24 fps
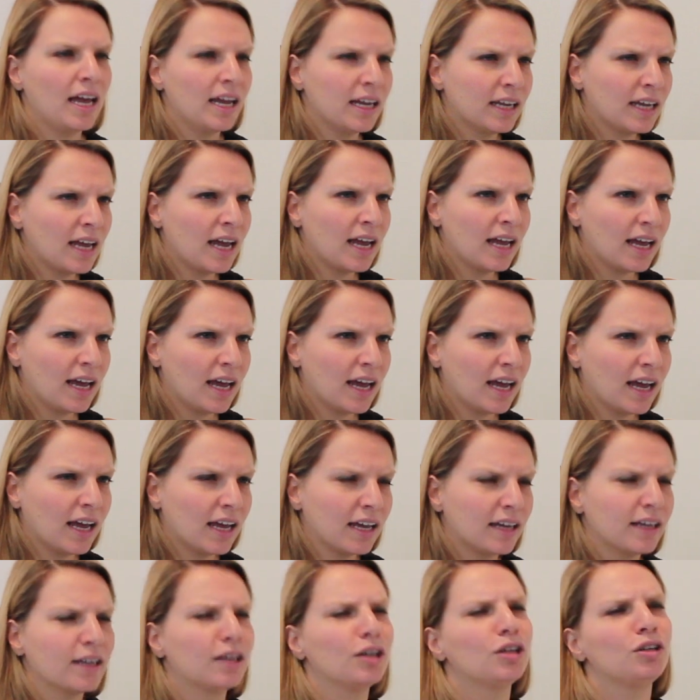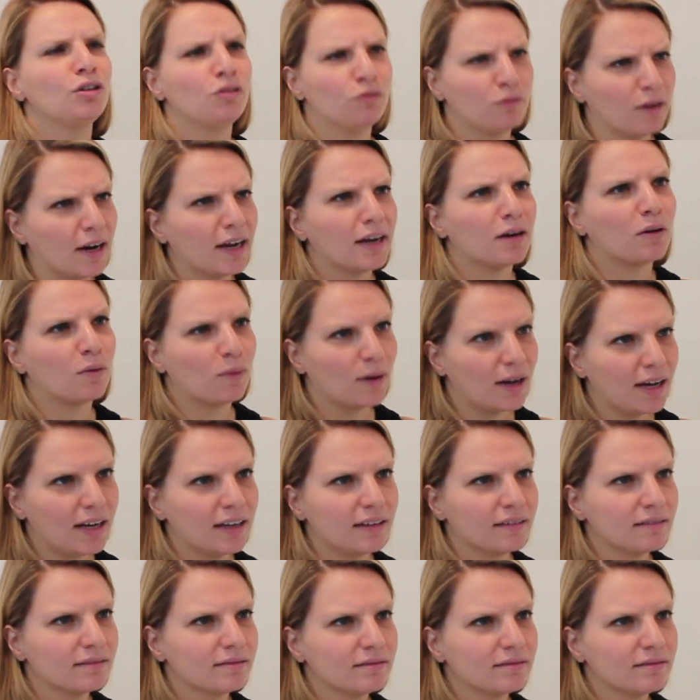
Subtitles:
AKA, you ran away.